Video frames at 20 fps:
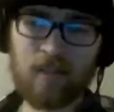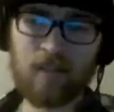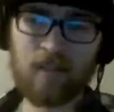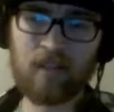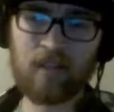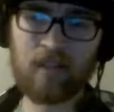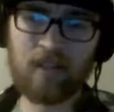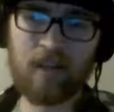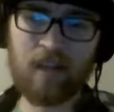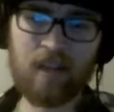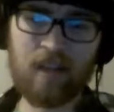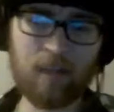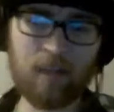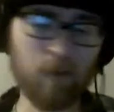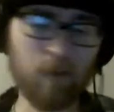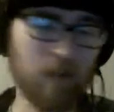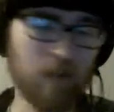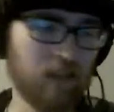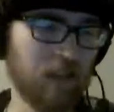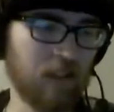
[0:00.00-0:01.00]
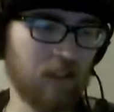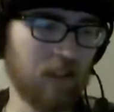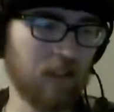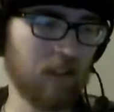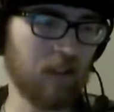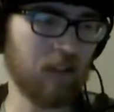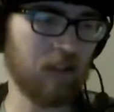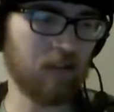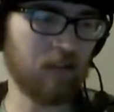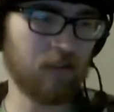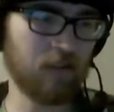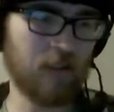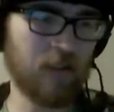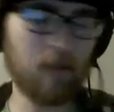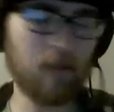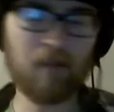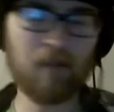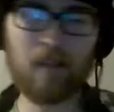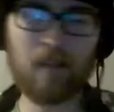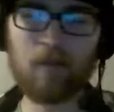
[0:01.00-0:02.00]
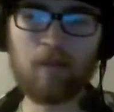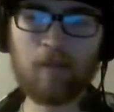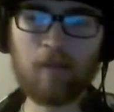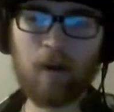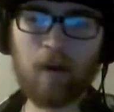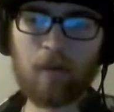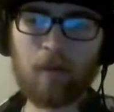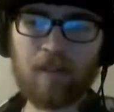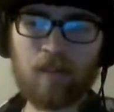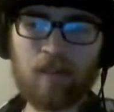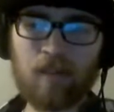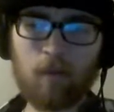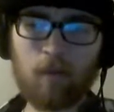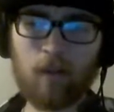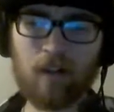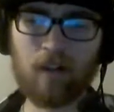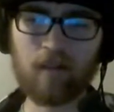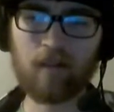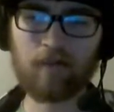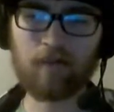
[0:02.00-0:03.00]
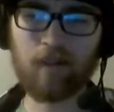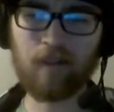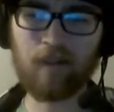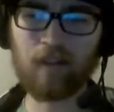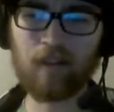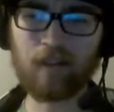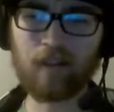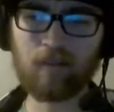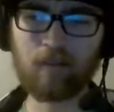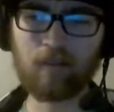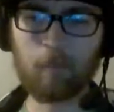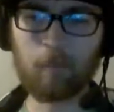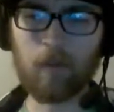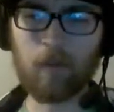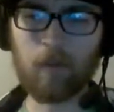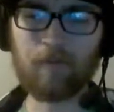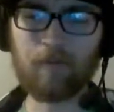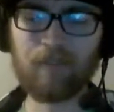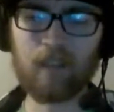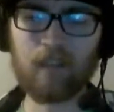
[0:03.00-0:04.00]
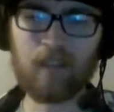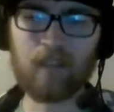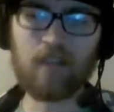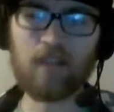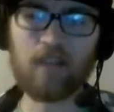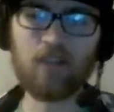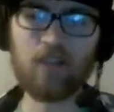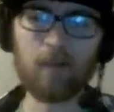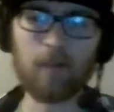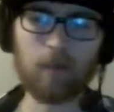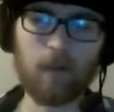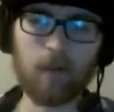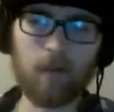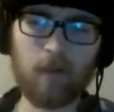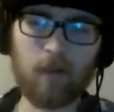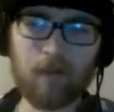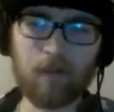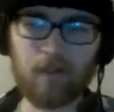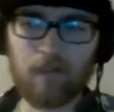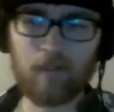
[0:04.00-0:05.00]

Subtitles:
guy's been he was probably somewhere in fucking bumfuck Egypt when I was doing this